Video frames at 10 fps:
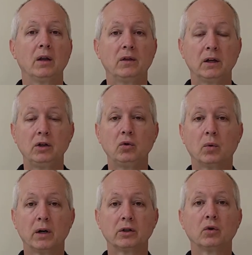And then you
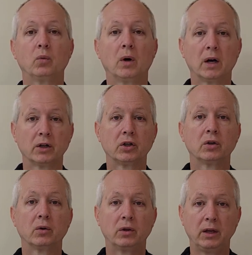want to
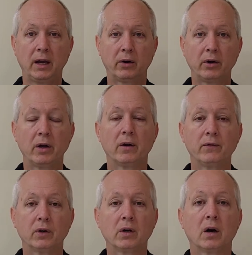wash the area
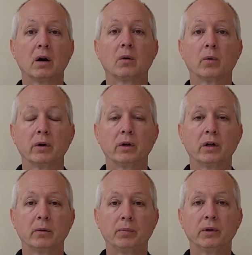of your car where you're
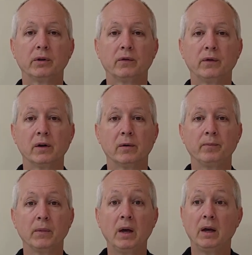going to put the
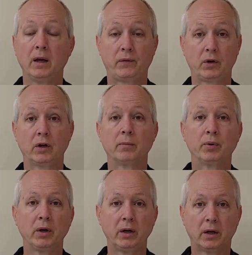film. If you're going to
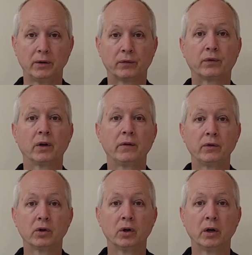put it on the front
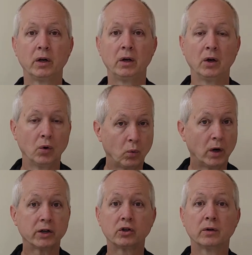of your hood,
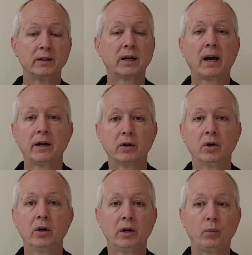wash your entire
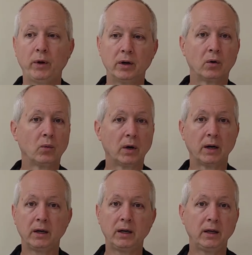hood. We don't
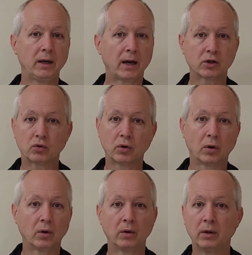want any
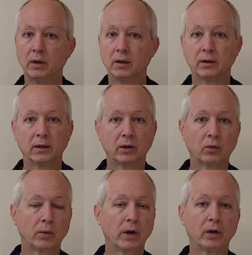extra
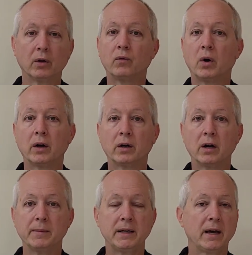little runnel of water
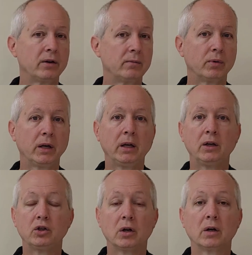coming down and
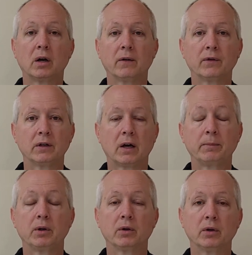bringing junk off the
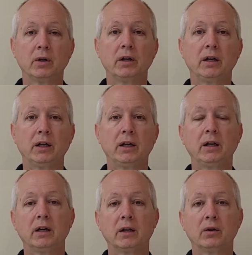top of your hood and
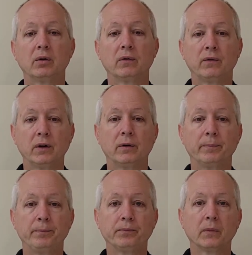getting it under the
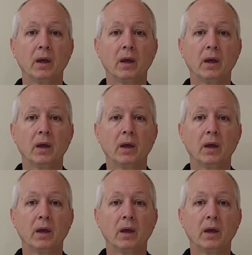film.